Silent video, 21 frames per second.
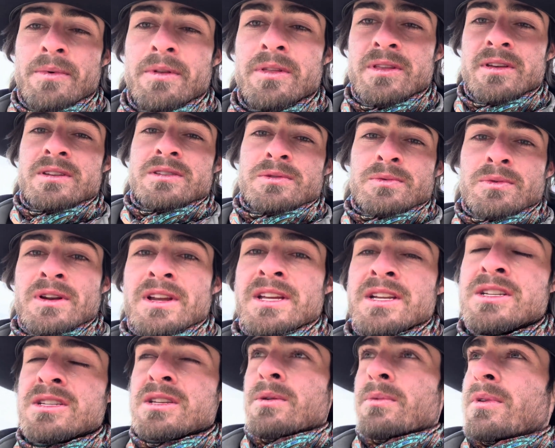of this
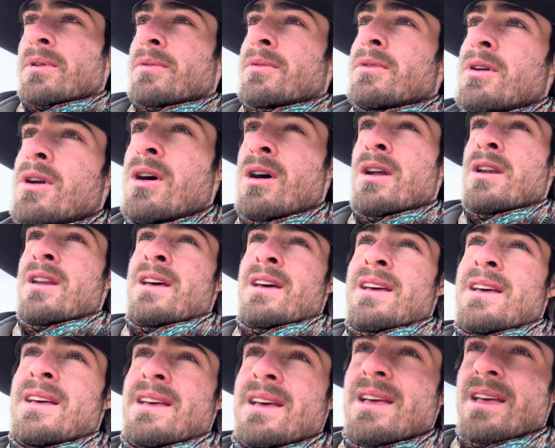ridge that we were
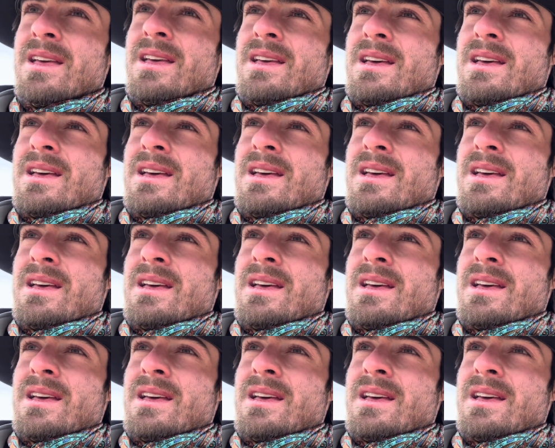on